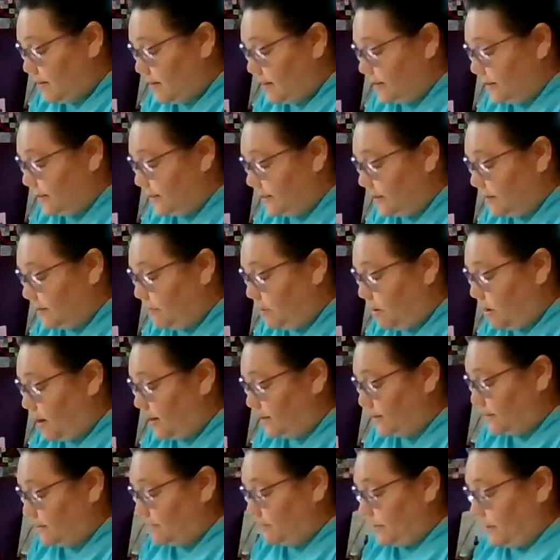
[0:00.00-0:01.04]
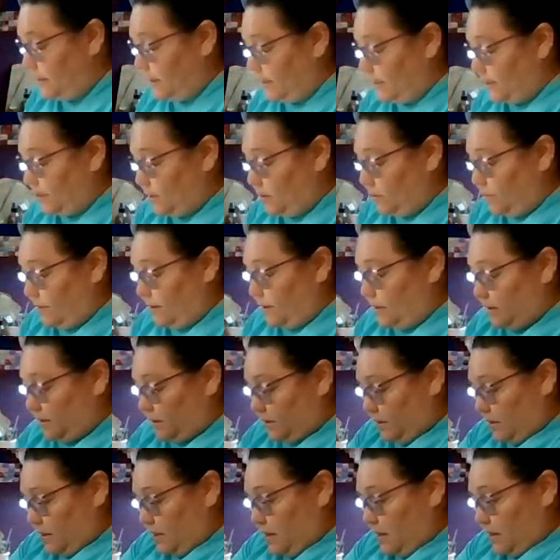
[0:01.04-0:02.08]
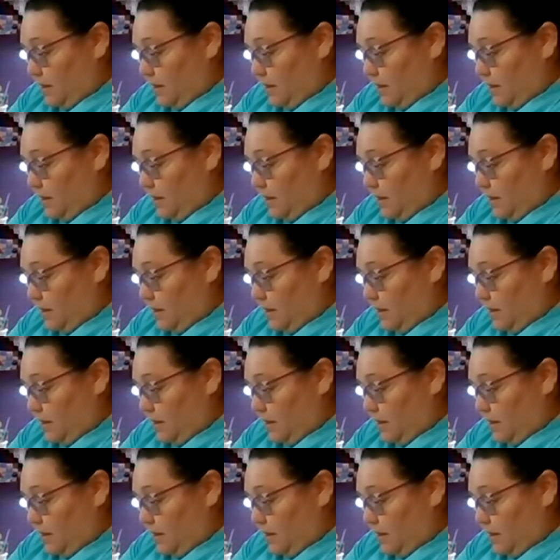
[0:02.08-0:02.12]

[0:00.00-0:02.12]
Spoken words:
This is the Possibilities Quilt